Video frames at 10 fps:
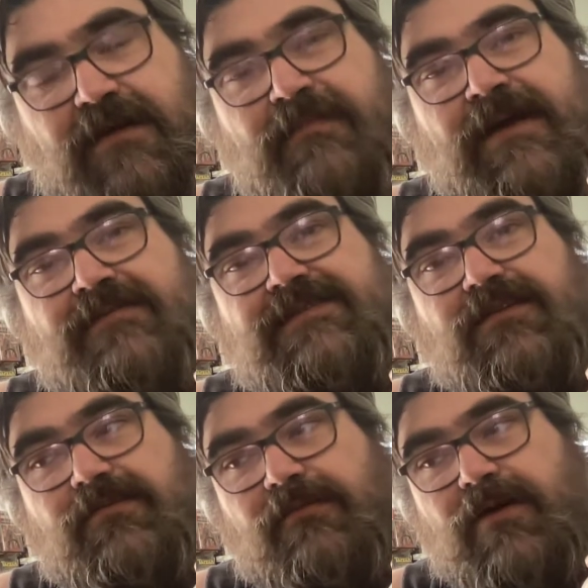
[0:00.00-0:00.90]
about
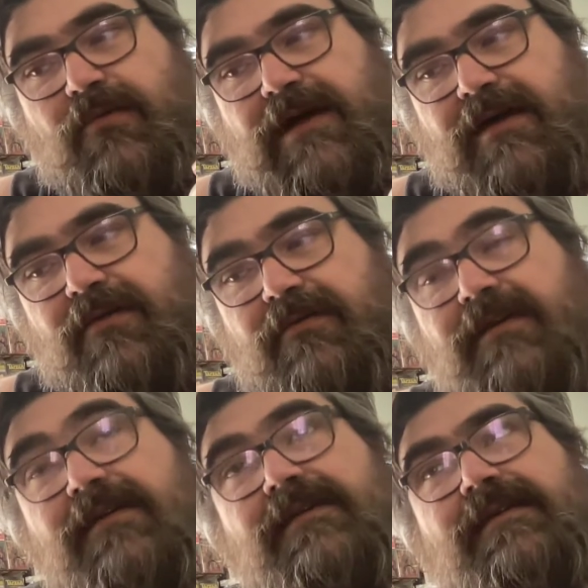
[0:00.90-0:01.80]
to throw out
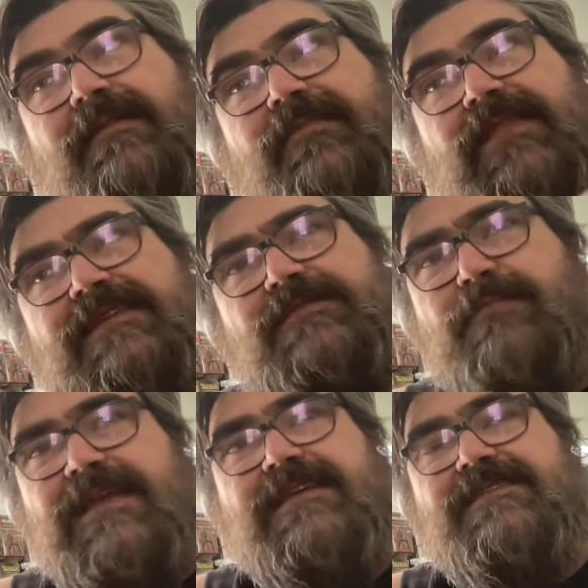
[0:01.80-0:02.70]
this
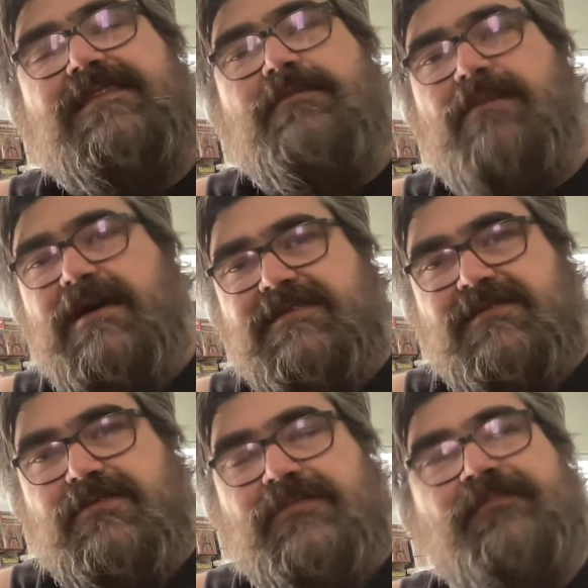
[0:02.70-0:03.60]
piece of the
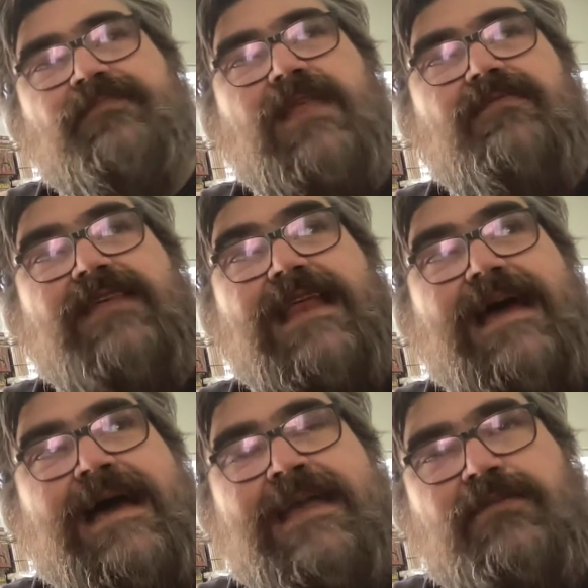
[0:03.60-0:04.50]
puzzle that
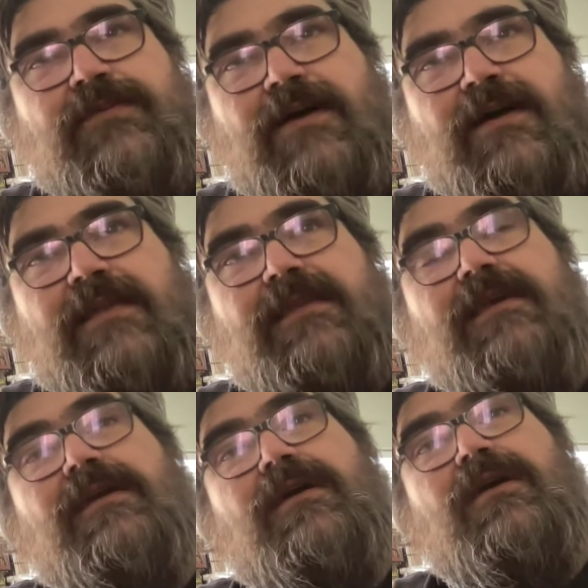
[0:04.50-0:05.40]
I thought
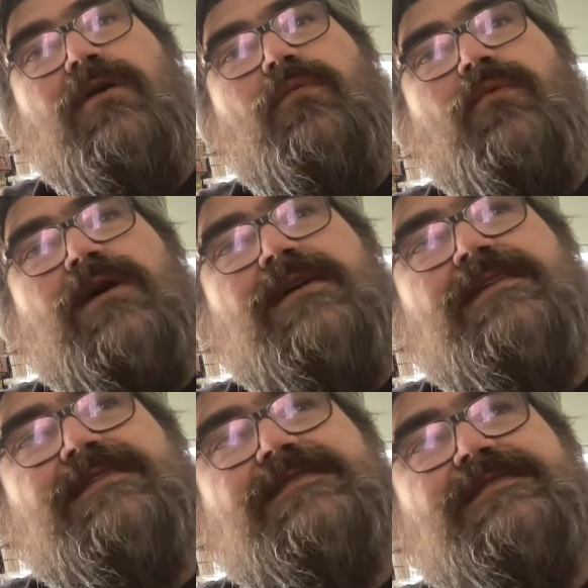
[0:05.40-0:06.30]

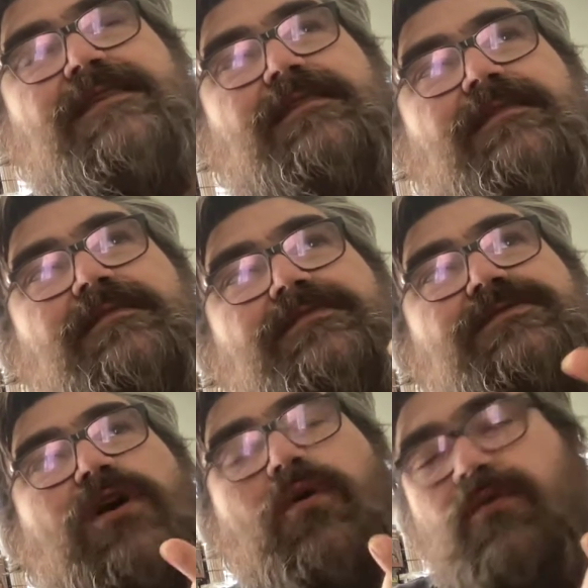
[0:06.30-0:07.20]
was
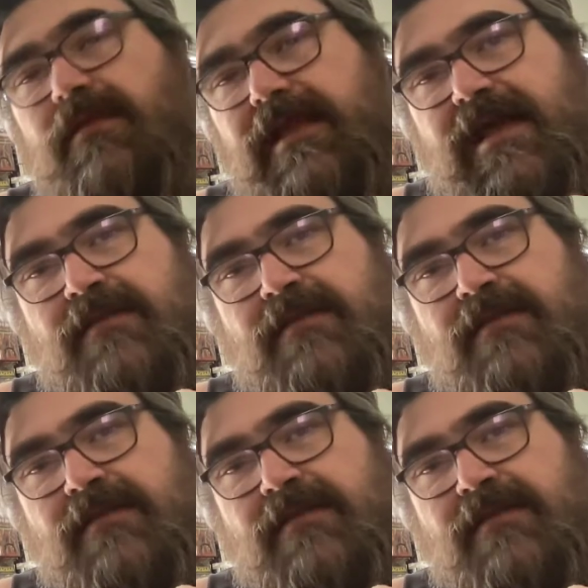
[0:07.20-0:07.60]
totally